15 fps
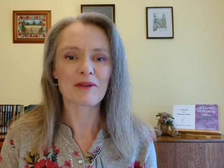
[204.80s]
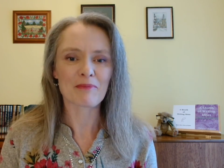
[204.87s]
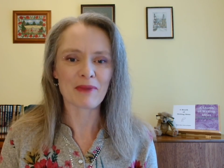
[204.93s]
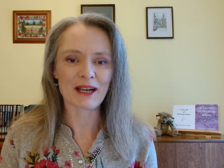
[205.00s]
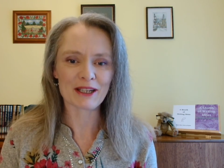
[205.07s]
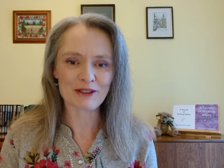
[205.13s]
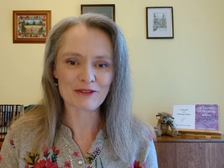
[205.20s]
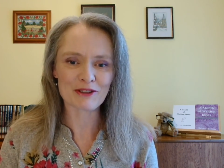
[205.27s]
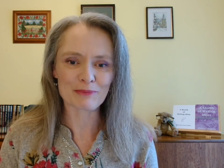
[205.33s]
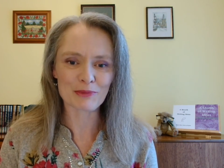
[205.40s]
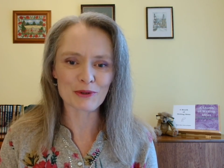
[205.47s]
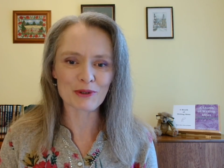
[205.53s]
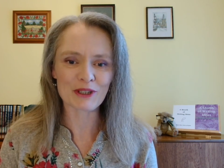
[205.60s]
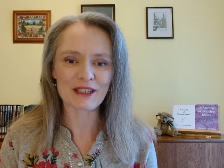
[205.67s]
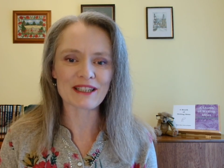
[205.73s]
My other
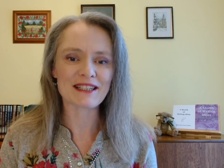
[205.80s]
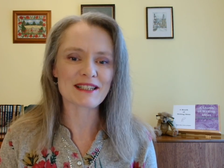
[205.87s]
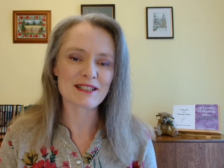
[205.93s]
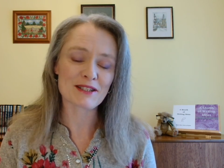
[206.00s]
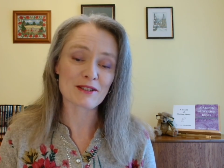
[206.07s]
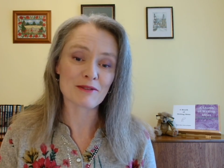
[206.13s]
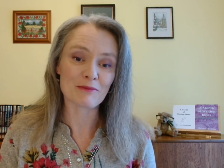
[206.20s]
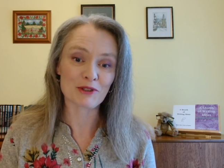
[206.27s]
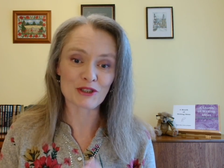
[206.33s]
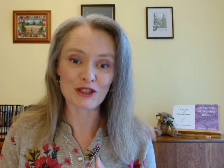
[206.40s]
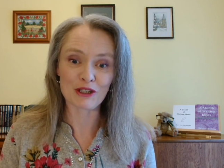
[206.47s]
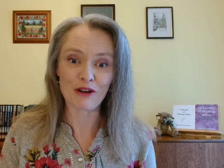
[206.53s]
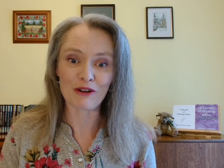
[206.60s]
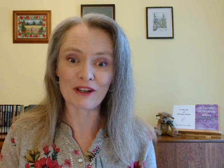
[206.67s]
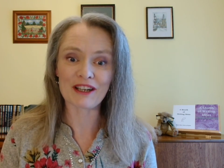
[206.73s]
book is much
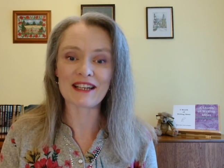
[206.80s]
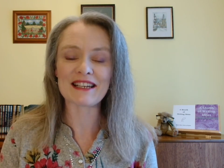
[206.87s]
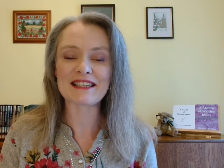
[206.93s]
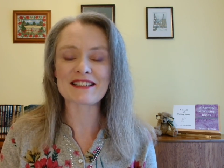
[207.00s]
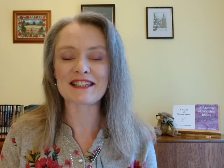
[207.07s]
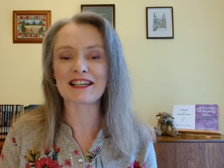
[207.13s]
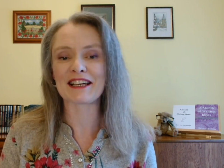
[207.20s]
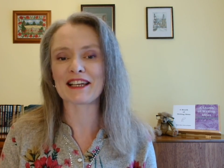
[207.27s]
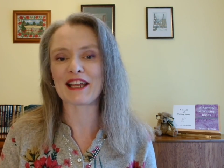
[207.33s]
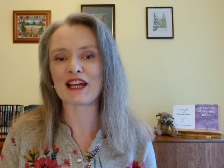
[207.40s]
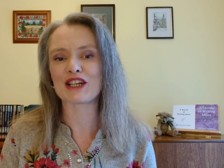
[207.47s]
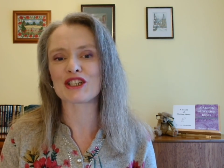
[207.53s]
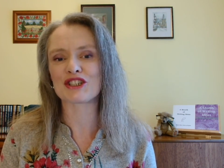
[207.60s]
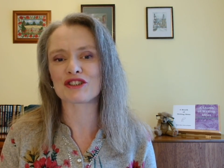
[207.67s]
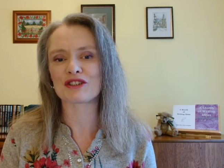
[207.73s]
longer. It's a
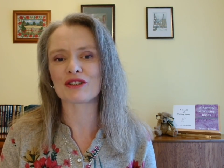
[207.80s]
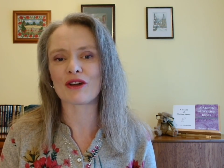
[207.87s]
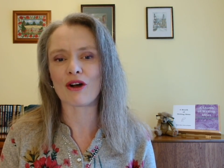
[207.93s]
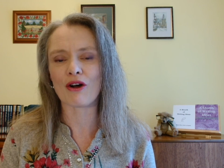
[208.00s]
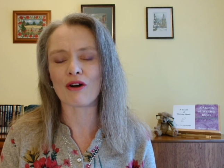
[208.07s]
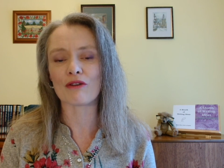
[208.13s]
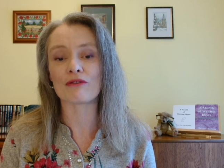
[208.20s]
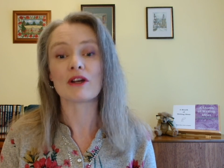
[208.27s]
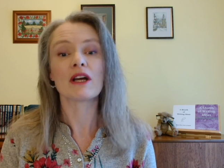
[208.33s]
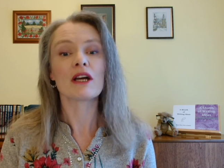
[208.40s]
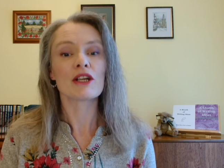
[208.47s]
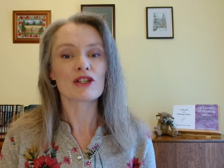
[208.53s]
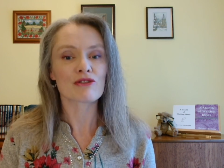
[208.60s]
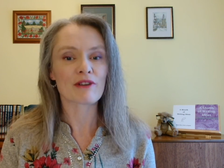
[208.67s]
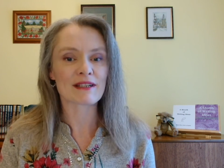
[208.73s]
collection of
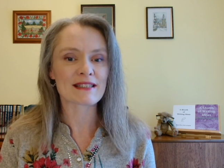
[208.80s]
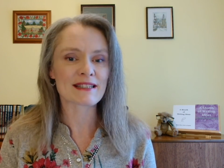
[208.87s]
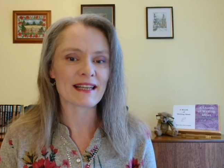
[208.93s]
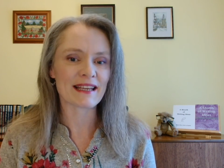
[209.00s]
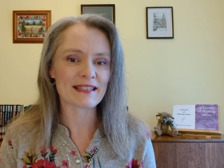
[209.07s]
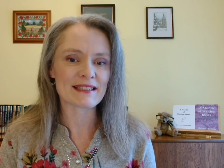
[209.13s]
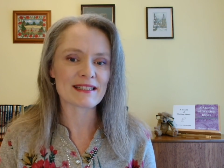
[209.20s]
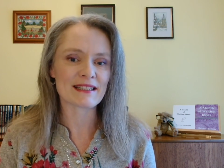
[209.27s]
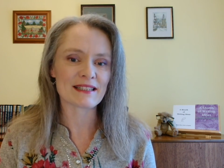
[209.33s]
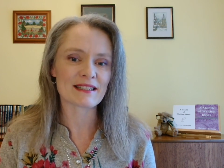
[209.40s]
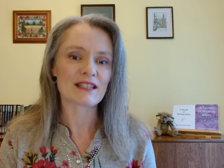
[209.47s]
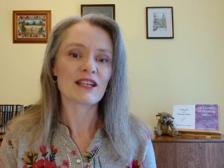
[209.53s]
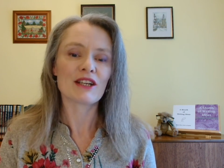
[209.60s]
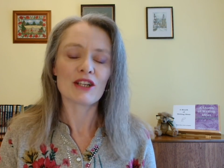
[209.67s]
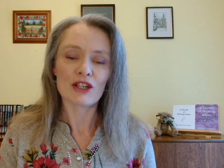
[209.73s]
translated
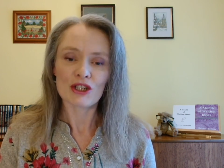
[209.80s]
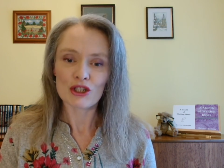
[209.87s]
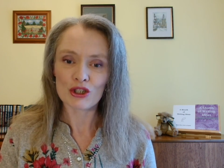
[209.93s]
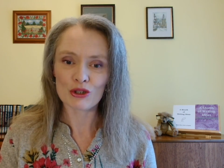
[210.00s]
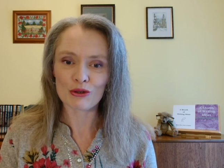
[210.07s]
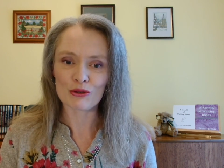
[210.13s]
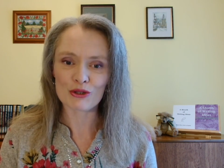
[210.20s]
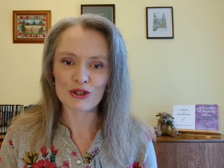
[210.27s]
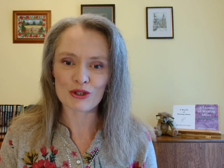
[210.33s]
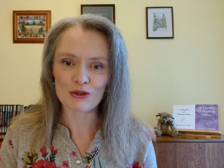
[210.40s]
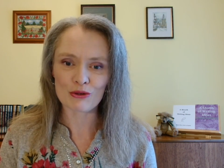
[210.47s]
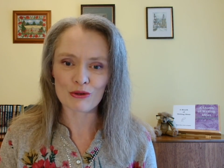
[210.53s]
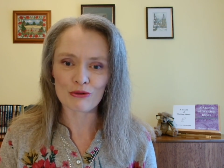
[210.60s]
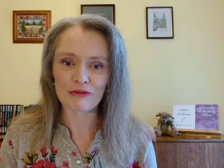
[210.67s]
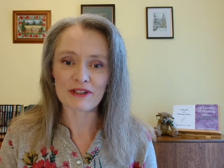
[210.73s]
short
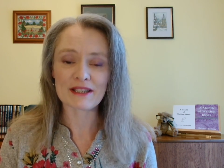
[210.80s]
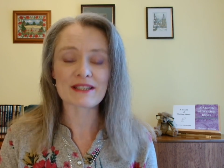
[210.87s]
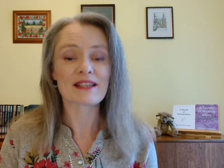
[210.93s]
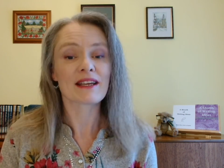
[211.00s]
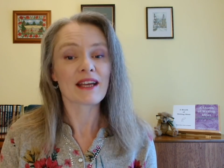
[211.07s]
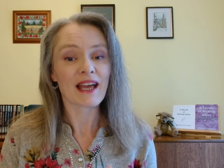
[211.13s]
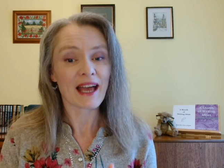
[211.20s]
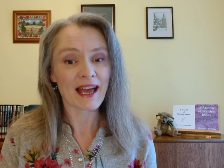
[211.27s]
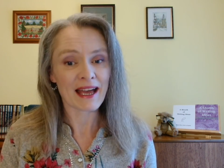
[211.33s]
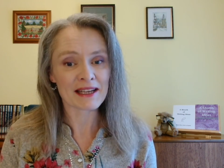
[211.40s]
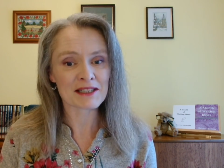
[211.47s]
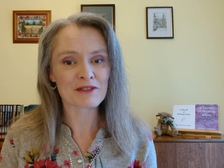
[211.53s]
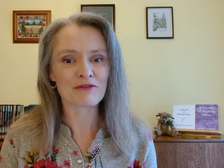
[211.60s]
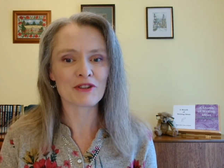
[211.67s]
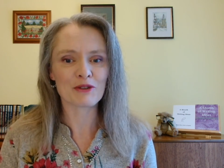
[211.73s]
stories
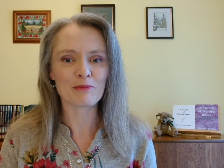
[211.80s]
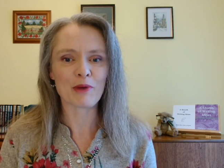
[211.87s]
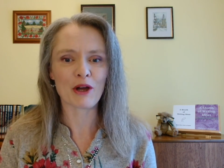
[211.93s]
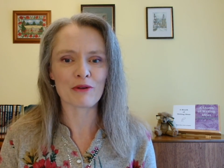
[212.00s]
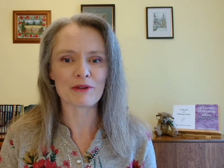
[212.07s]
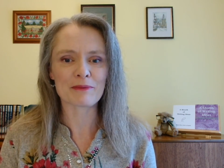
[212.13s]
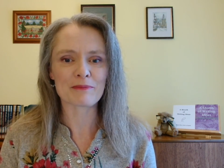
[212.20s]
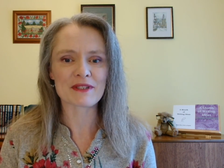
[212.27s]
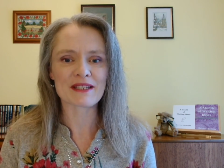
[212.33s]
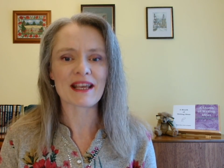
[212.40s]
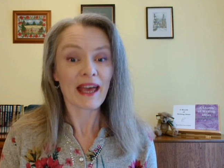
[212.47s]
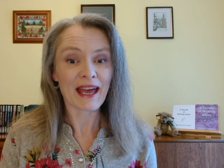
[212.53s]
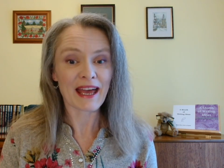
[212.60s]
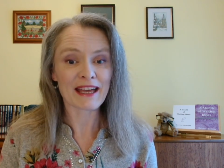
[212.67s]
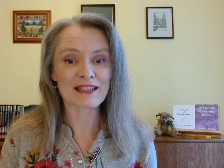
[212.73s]
and a few poems
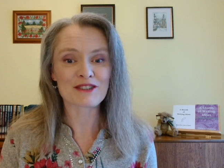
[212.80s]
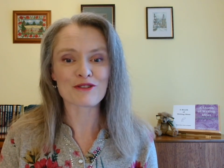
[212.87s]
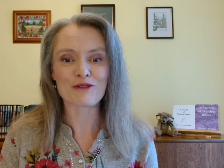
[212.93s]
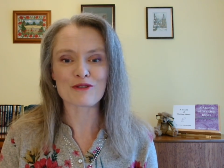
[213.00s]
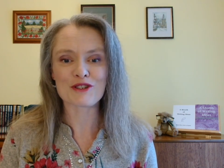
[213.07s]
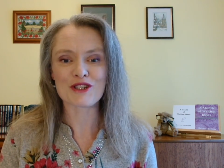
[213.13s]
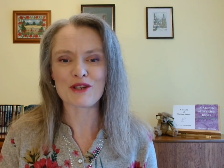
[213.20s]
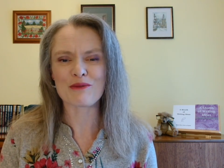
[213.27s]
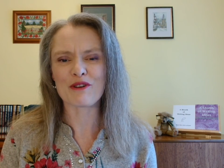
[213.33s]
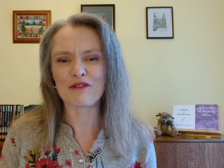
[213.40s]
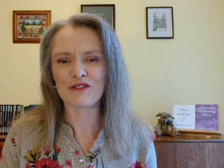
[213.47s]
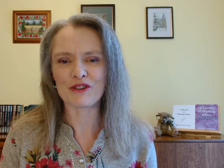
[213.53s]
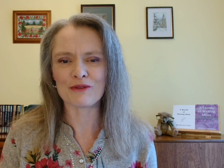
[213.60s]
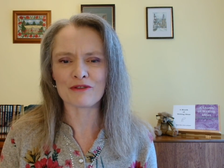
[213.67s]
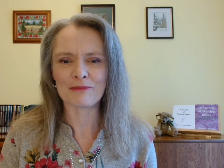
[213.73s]
and also a
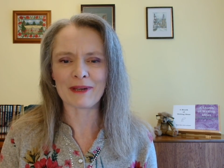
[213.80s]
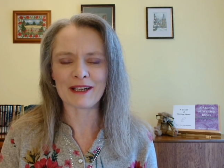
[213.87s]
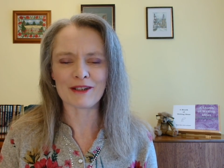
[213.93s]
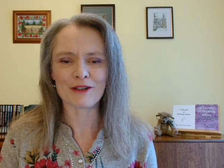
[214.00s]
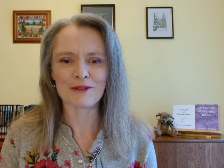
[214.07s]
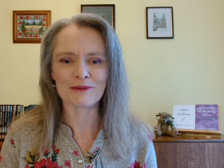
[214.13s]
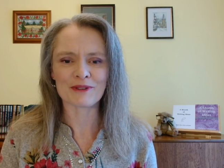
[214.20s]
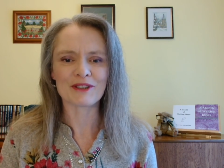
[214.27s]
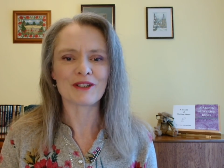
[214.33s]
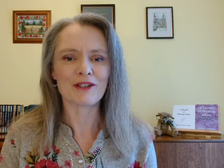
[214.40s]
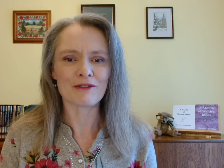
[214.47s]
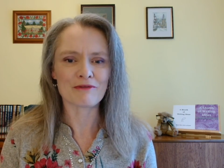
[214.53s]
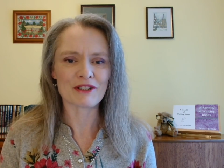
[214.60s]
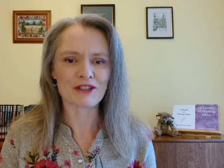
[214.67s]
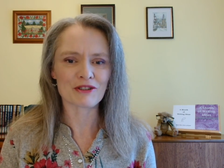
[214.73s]
few of my own
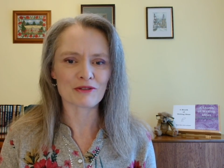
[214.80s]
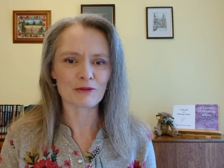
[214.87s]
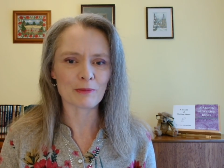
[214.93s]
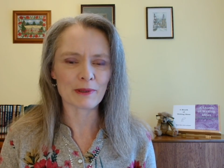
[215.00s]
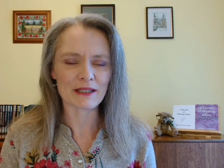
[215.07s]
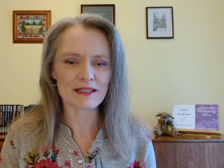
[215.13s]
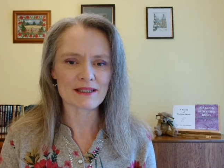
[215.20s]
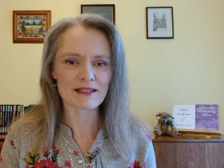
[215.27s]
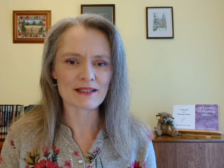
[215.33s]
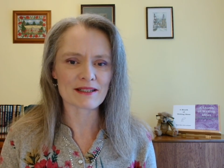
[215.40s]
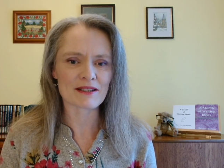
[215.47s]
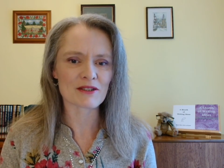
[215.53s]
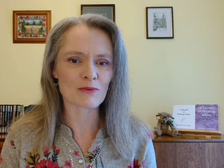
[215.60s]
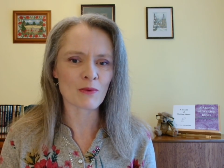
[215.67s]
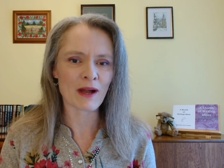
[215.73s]
original pieces
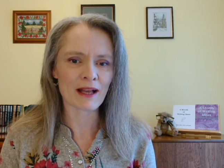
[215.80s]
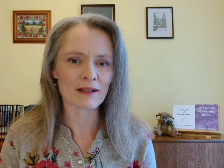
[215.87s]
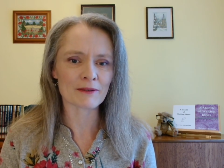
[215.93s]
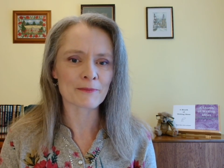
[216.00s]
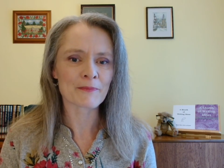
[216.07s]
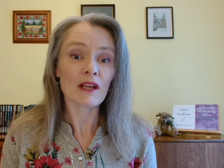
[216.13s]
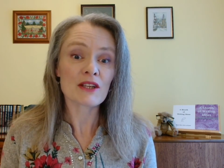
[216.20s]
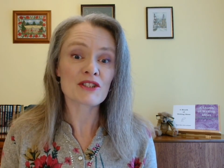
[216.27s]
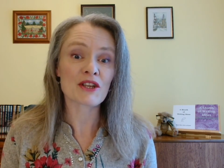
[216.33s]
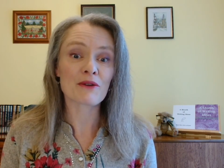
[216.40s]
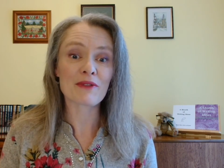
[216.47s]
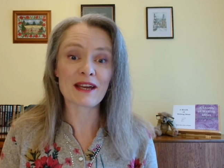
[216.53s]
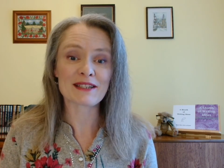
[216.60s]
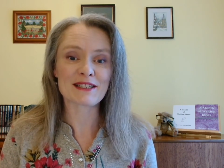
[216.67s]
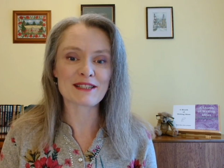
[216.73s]
as well. So
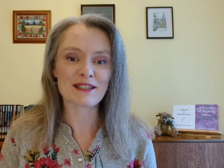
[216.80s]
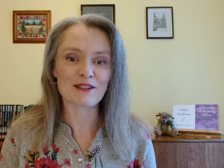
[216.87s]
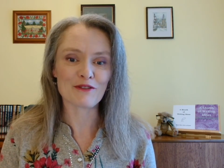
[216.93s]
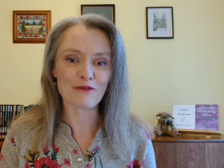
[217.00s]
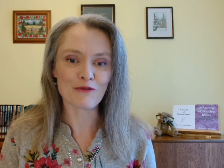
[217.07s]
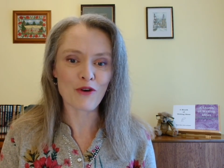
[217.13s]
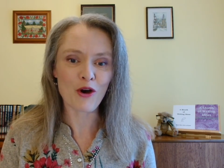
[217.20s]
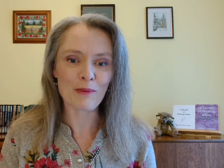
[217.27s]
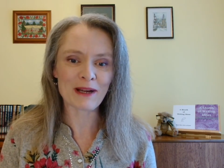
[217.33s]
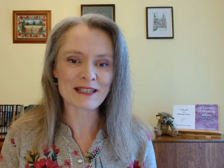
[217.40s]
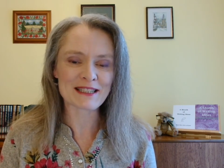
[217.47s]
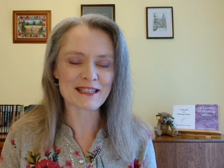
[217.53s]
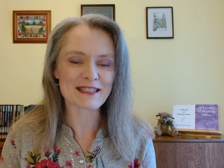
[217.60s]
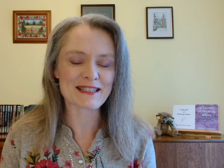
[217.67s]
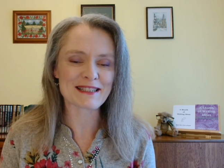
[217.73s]
that is in the
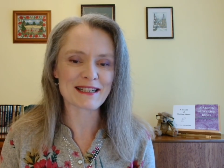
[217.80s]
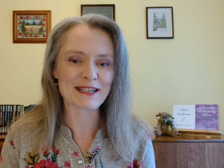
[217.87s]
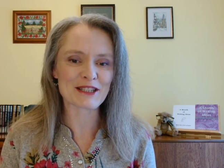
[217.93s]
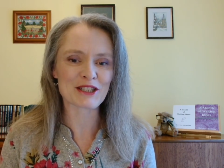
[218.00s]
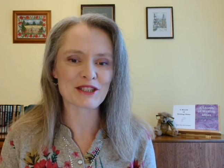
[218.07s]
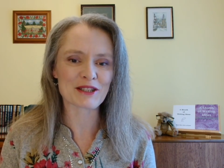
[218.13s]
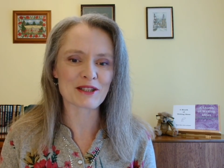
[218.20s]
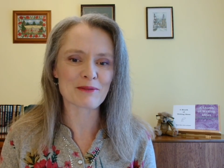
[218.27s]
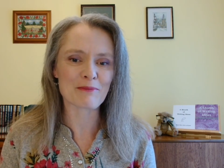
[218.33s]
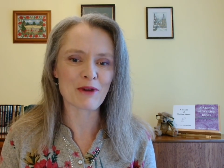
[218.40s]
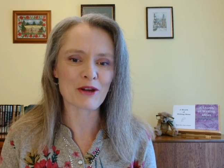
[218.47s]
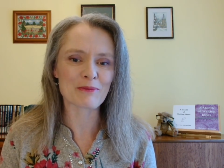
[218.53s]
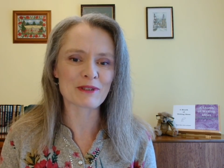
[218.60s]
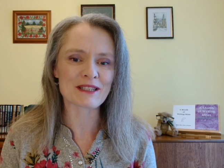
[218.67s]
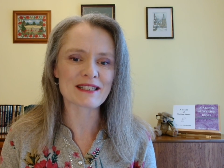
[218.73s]
formatting stages at the
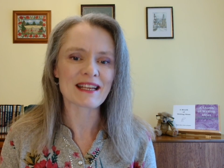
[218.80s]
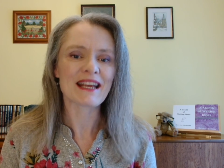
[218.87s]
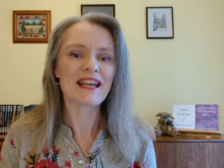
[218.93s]
moment.